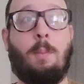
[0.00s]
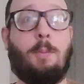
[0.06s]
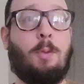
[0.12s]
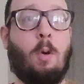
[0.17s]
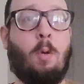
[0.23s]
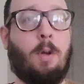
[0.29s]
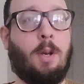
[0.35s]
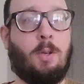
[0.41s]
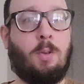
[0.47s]

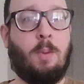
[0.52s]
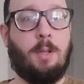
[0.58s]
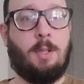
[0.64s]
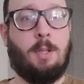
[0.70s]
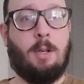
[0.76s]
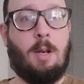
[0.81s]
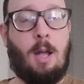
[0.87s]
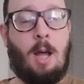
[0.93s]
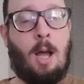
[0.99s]
Don't get it
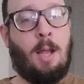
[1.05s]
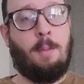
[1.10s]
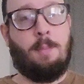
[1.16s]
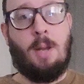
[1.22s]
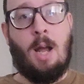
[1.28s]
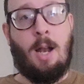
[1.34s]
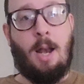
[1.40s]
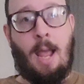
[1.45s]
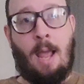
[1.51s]
twisted. I am
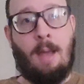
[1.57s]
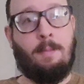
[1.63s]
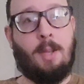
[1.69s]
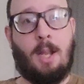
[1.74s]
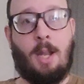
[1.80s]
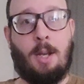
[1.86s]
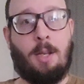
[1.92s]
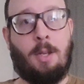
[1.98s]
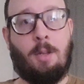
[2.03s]
not
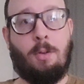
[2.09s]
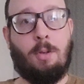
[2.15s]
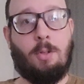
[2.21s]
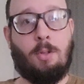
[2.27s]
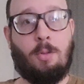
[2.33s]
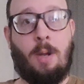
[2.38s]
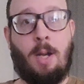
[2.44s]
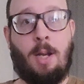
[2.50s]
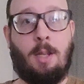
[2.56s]
advocating you to
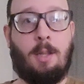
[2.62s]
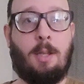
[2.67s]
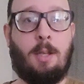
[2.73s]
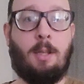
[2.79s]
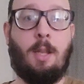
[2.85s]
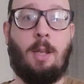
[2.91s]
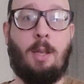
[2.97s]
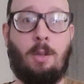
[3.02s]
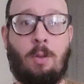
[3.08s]
do anything
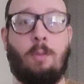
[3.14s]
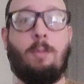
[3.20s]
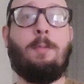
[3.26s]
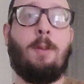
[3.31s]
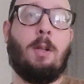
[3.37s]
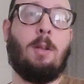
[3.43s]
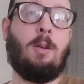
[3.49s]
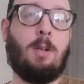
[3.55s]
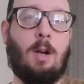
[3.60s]
that you
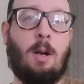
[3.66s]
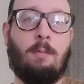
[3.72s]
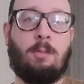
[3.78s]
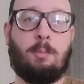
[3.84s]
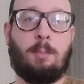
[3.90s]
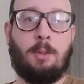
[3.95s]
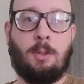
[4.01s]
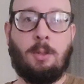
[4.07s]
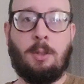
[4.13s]
feel
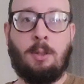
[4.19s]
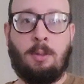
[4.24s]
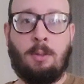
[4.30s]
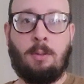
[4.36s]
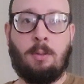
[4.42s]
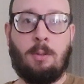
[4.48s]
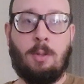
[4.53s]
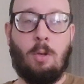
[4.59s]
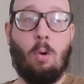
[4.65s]
uncomfortable
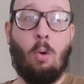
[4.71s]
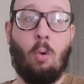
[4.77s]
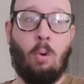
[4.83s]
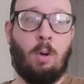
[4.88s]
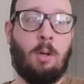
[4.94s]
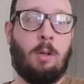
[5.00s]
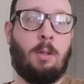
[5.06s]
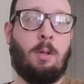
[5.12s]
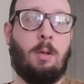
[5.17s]

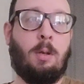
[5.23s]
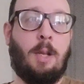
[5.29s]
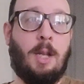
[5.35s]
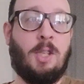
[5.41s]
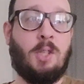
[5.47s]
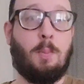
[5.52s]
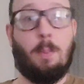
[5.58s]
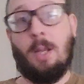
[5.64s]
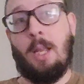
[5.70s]
or
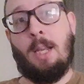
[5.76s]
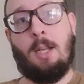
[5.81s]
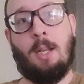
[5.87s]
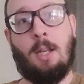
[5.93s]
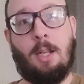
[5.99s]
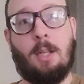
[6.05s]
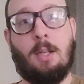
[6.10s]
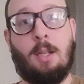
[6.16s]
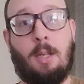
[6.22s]
is
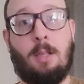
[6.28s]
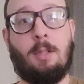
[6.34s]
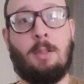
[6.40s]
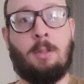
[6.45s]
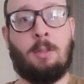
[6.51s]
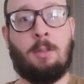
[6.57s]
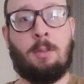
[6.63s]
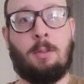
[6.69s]
blatantly illegal.